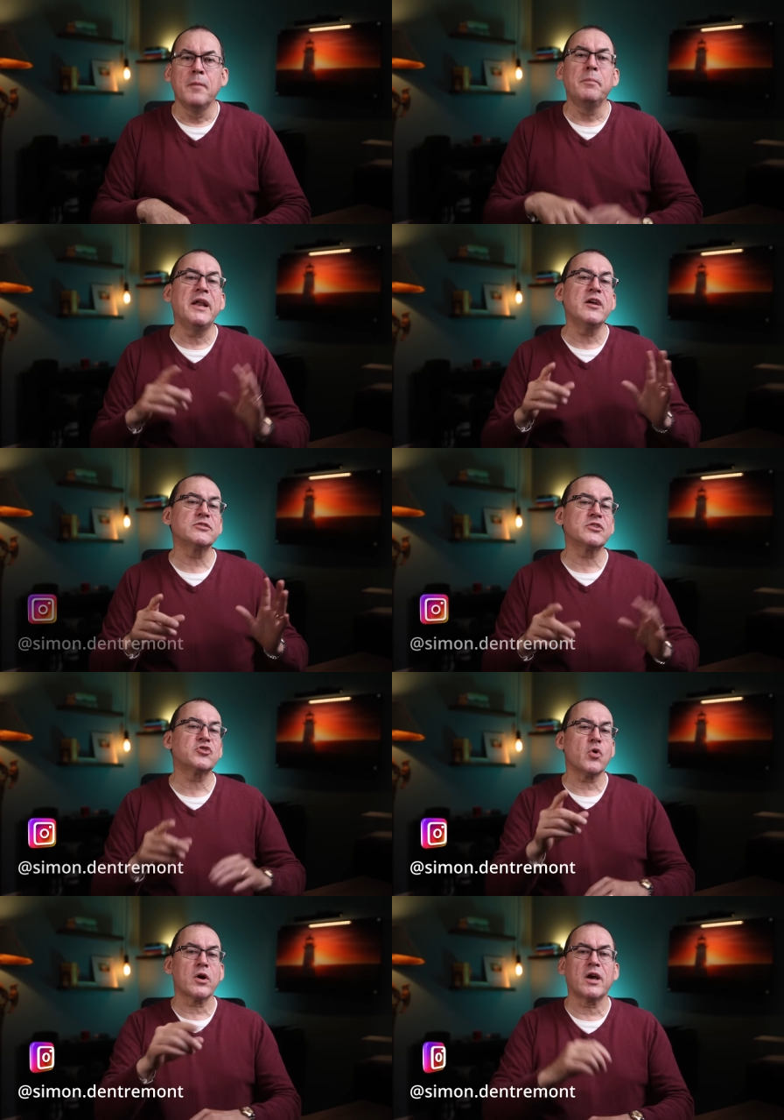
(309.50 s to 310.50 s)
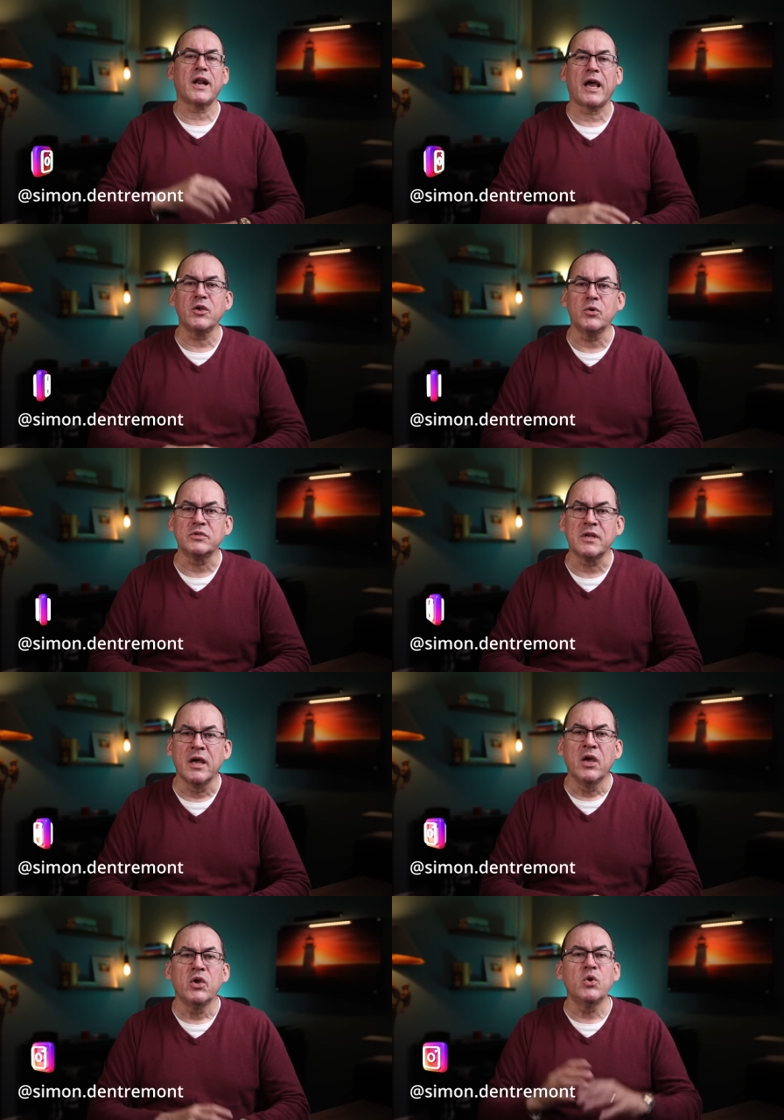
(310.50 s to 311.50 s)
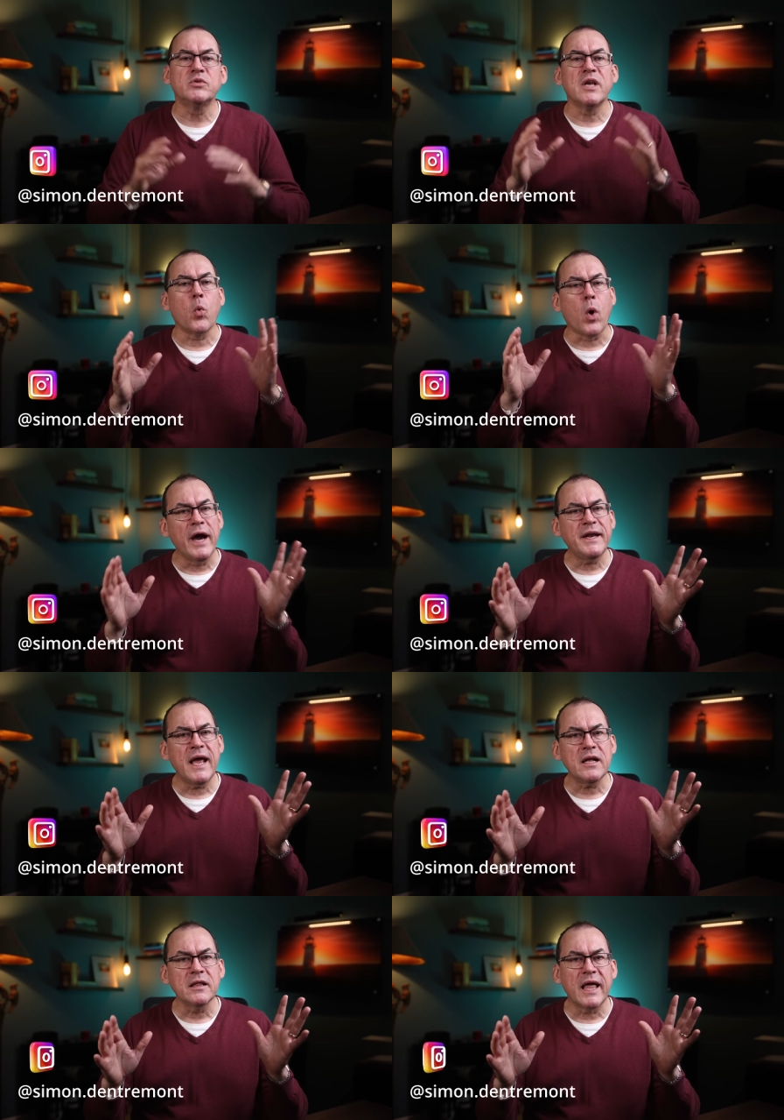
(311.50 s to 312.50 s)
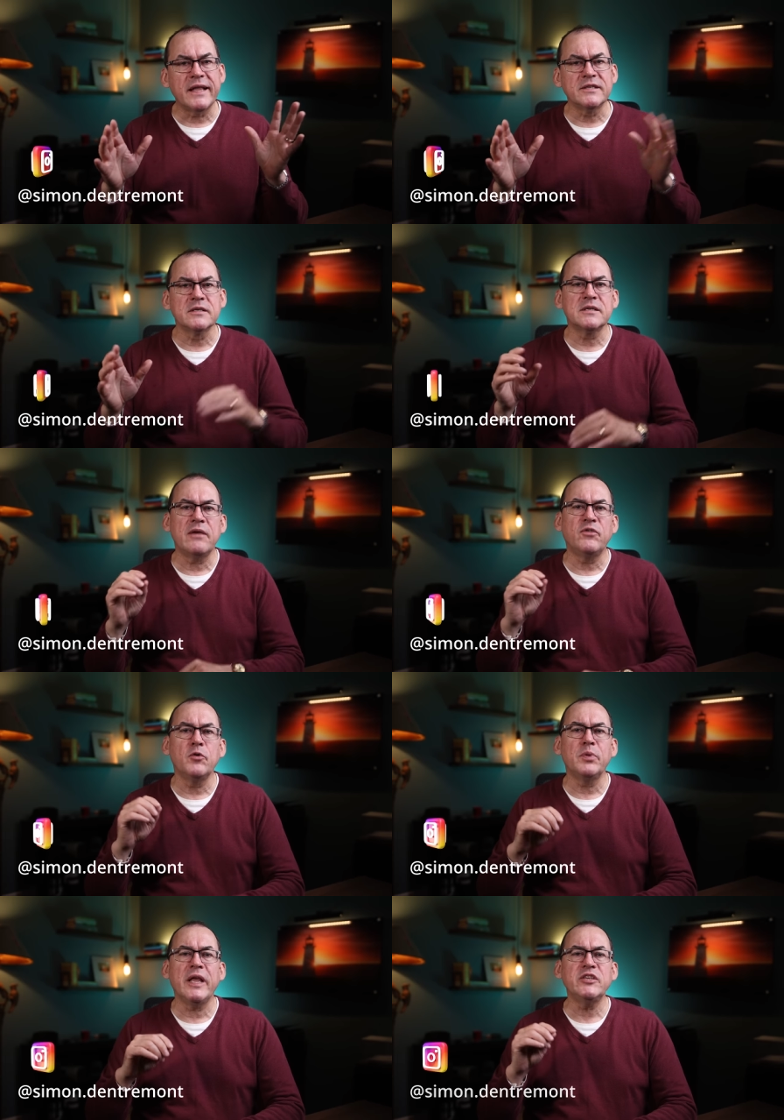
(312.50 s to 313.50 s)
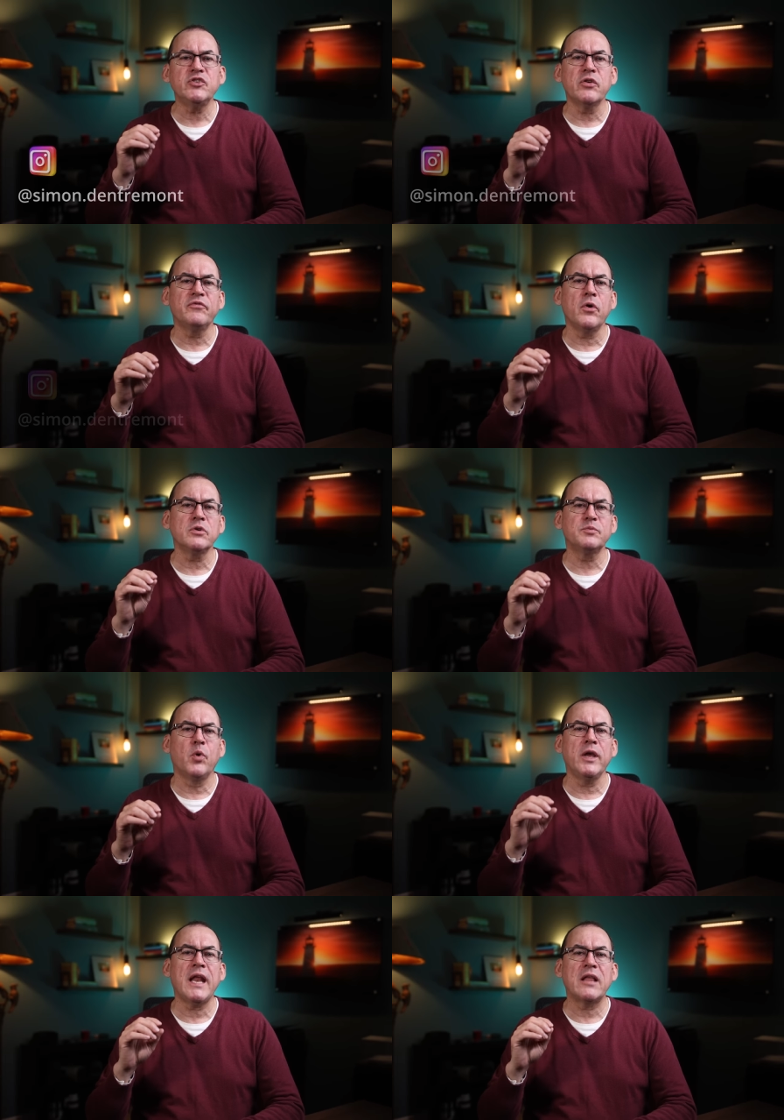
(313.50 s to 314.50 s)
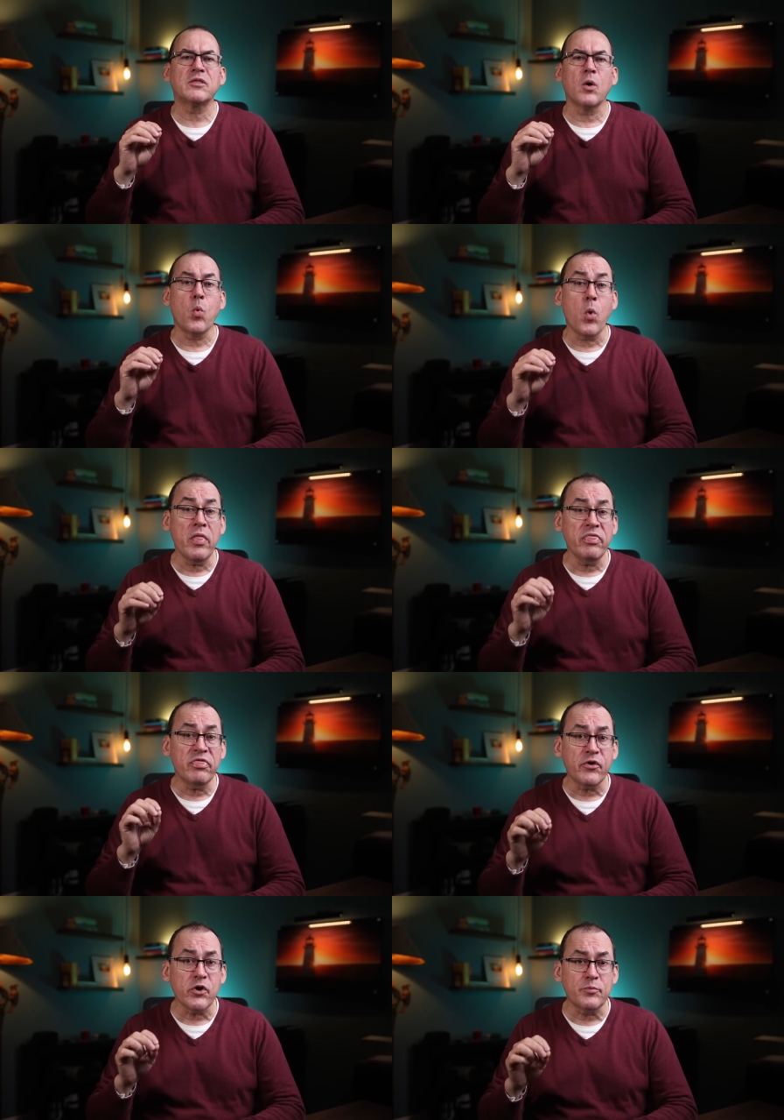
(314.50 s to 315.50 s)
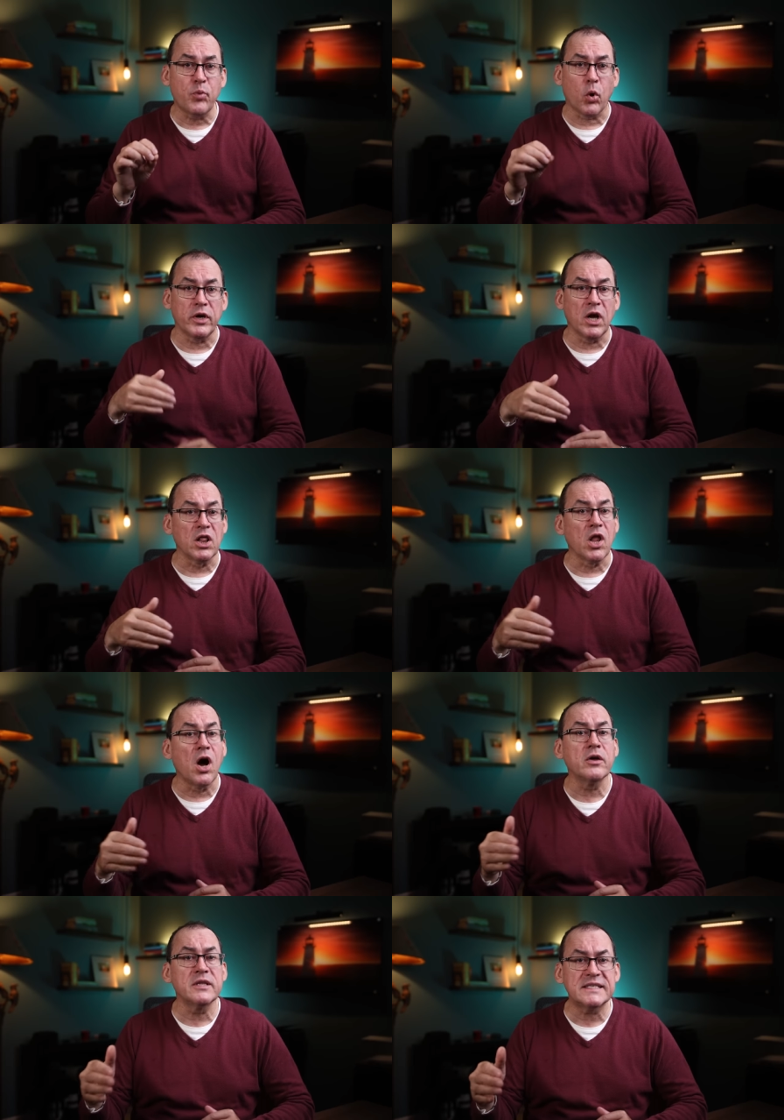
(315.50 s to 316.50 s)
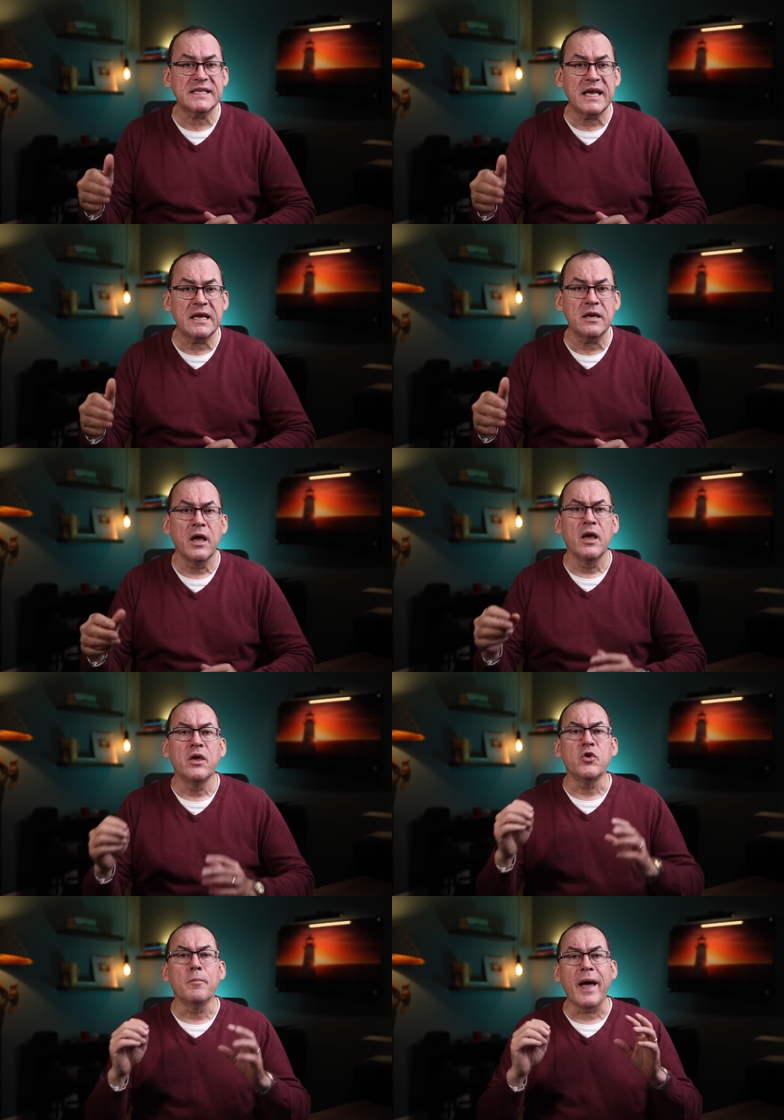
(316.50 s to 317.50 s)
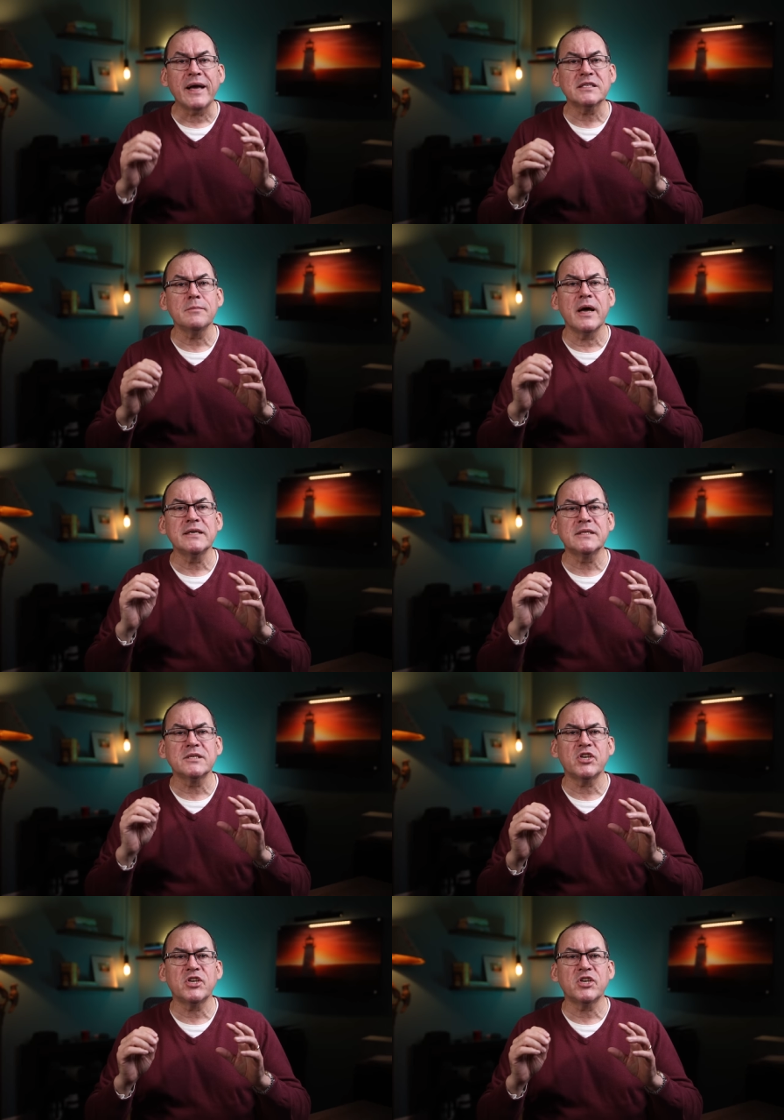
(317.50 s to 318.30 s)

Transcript: But here's the shortcut I used. Using wide-angle lenses, if you place your focus point at the one-third point along the scene, you maximize the